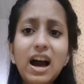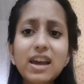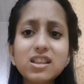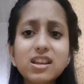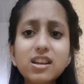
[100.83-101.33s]

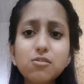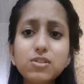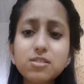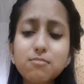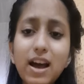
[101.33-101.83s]
I think it
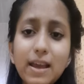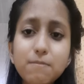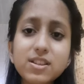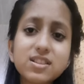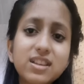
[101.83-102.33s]
was my
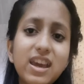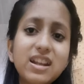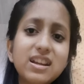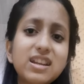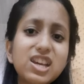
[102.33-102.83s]

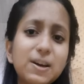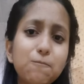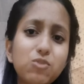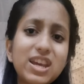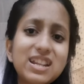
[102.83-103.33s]
mistake that I
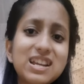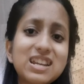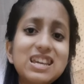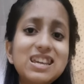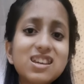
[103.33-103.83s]
complained that
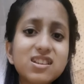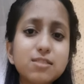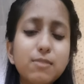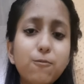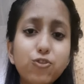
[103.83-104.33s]
he
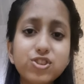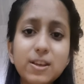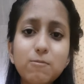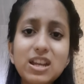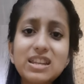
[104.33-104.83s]
kissed me
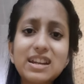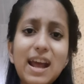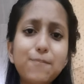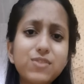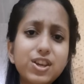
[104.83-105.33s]
forcibly in that
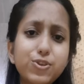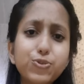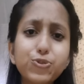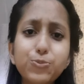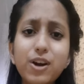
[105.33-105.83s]
empty
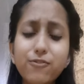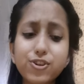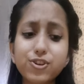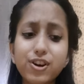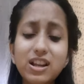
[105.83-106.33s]
room.
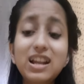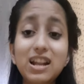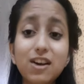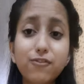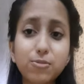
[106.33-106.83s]
After all, he
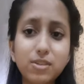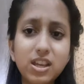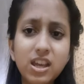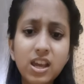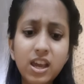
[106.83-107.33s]
loved
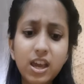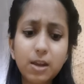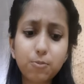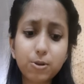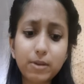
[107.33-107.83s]
me,
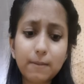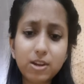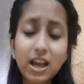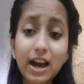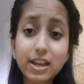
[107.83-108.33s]
and
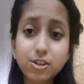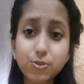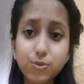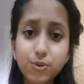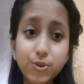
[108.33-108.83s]
probably I
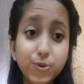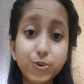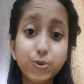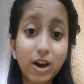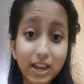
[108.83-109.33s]
too.
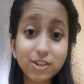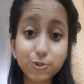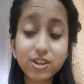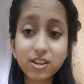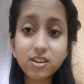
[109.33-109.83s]
I too
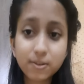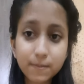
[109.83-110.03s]
did.